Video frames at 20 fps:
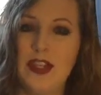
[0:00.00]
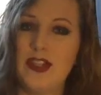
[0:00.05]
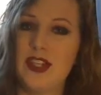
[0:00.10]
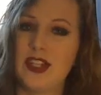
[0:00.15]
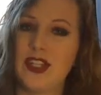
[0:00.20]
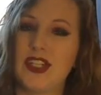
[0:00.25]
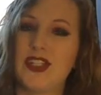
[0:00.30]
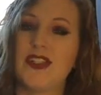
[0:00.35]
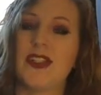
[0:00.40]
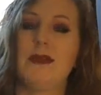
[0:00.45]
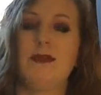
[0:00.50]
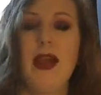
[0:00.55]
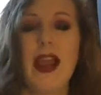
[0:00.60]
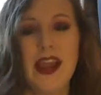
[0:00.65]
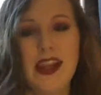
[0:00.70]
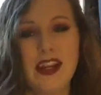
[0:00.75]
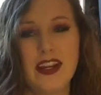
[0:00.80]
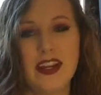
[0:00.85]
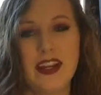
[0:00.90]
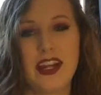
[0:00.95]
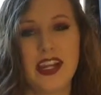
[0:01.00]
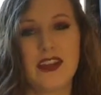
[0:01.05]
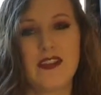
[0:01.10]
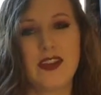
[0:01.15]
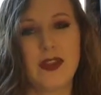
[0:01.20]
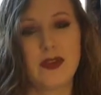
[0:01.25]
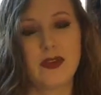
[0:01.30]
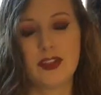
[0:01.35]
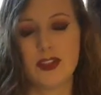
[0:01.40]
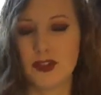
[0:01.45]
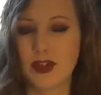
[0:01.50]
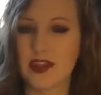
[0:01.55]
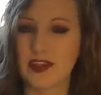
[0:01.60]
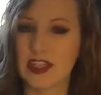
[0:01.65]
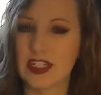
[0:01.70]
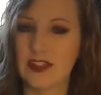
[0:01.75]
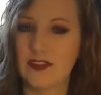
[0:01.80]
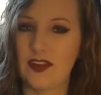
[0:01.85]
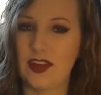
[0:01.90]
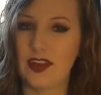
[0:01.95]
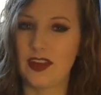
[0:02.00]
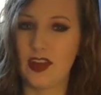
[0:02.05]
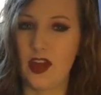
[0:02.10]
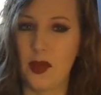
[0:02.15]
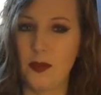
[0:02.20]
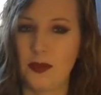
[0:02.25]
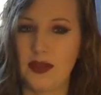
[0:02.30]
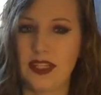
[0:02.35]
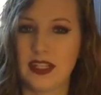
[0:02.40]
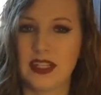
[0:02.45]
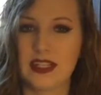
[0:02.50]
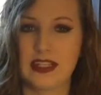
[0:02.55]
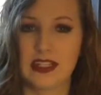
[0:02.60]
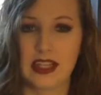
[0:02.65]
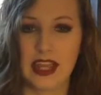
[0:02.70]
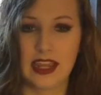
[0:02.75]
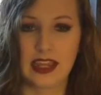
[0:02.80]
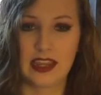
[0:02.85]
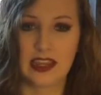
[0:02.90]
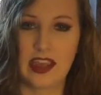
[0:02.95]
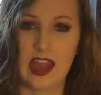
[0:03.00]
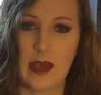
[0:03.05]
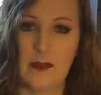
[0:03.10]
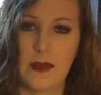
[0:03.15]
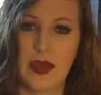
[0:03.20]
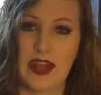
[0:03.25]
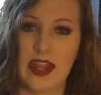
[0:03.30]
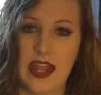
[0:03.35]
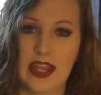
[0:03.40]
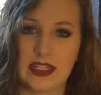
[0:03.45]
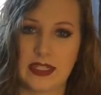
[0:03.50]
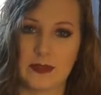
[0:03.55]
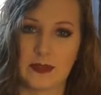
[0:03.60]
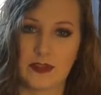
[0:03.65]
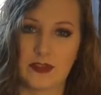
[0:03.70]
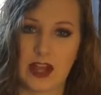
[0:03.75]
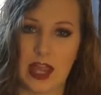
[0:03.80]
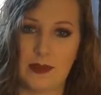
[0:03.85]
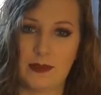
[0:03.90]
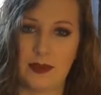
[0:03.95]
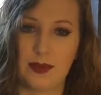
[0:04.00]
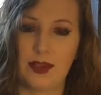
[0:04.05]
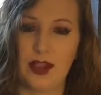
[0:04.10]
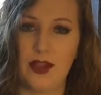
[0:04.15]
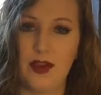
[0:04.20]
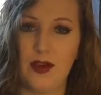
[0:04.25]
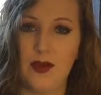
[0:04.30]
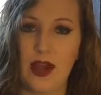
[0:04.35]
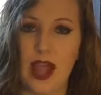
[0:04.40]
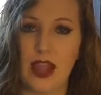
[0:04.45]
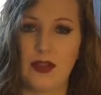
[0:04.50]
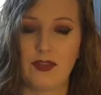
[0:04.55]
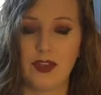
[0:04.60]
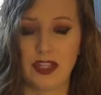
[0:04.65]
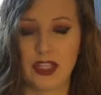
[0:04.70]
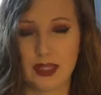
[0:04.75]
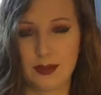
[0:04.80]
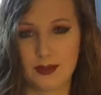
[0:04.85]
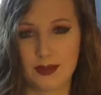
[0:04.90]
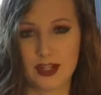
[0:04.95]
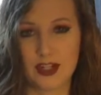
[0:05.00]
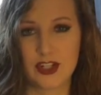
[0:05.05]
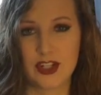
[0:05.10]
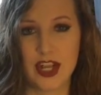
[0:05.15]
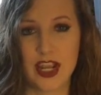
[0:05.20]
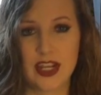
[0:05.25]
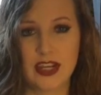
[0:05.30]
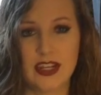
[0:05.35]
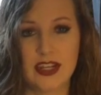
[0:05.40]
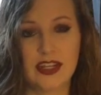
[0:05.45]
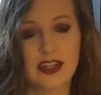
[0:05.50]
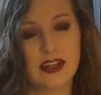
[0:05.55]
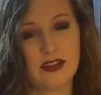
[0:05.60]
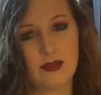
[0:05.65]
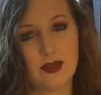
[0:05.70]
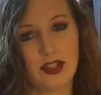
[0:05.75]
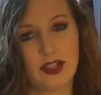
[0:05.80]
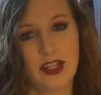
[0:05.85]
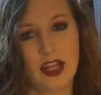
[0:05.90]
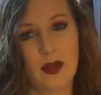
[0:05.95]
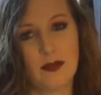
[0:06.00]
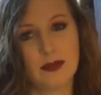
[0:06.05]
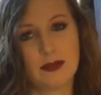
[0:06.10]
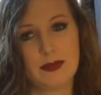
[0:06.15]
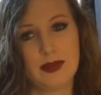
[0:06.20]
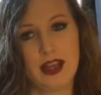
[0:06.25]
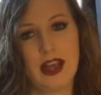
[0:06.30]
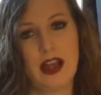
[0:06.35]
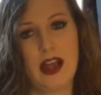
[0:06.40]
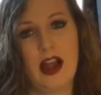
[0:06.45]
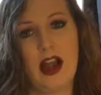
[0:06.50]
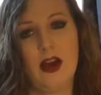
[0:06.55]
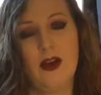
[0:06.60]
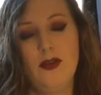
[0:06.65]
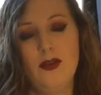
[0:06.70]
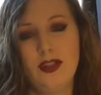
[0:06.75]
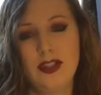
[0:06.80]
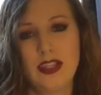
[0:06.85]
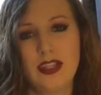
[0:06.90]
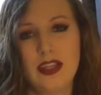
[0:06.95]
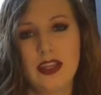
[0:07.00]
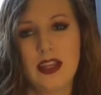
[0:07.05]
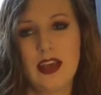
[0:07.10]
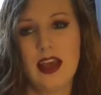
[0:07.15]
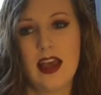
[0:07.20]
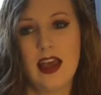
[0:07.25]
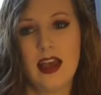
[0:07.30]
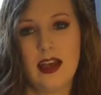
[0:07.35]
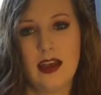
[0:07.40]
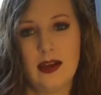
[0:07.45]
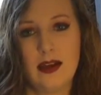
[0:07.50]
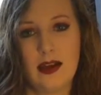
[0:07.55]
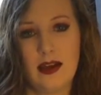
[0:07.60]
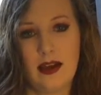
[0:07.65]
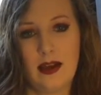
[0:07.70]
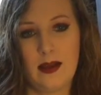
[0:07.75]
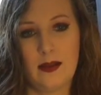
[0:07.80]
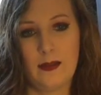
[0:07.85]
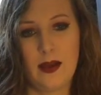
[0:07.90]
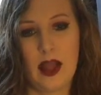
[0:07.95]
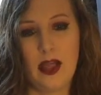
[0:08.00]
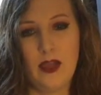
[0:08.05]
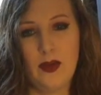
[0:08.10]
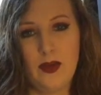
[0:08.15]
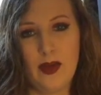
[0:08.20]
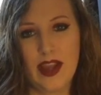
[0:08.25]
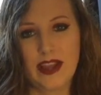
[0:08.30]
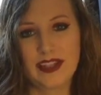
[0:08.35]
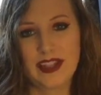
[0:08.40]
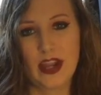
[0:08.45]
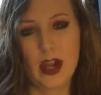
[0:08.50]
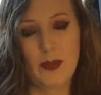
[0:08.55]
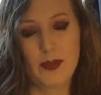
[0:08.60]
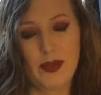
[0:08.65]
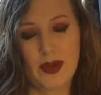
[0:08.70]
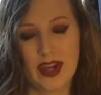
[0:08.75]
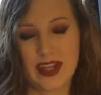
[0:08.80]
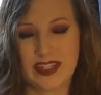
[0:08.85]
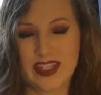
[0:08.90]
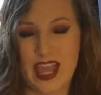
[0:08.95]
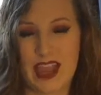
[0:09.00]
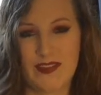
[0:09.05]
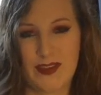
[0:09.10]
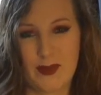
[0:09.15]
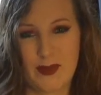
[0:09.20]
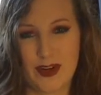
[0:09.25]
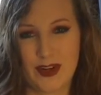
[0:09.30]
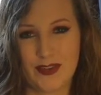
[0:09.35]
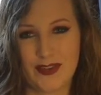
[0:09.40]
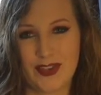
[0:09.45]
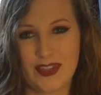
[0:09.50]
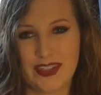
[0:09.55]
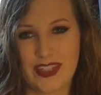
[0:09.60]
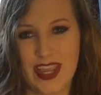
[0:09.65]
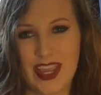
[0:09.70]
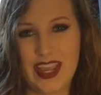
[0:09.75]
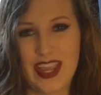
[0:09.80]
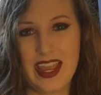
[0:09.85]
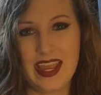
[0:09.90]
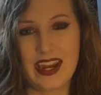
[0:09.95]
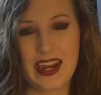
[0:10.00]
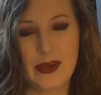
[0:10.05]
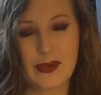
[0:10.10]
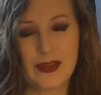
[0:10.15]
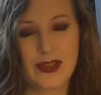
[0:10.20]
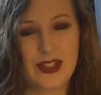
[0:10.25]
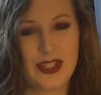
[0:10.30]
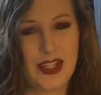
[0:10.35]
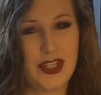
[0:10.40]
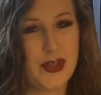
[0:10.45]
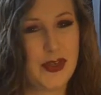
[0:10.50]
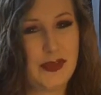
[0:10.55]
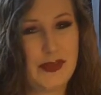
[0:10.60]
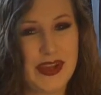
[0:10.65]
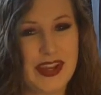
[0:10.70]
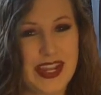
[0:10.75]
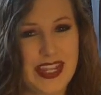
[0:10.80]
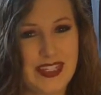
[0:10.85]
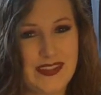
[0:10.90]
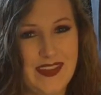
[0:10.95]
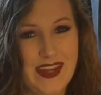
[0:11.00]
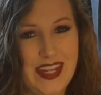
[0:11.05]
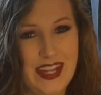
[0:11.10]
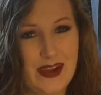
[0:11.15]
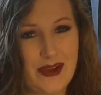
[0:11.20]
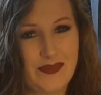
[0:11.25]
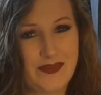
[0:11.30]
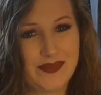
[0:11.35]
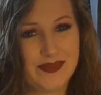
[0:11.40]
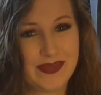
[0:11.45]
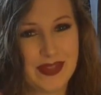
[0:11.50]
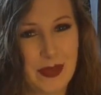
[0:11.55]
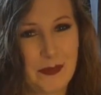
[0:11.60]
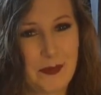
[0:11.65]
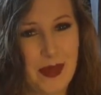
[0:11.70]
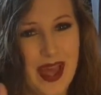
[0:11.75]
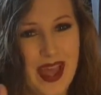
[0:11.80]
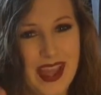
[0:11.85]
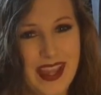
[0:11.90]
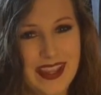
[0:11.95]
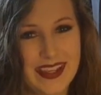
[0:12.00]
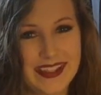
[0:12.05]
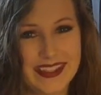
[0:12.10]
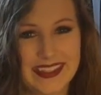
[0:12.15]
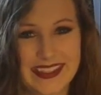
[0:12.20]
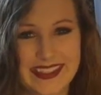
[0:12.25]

Just a reminder, if you enjoyed this video, please like, comment, and subscribe below. I really appreciate it and it really helps me out. Otherwise, I hope you guys have a wonderful day and I will see you in my next video. Bye!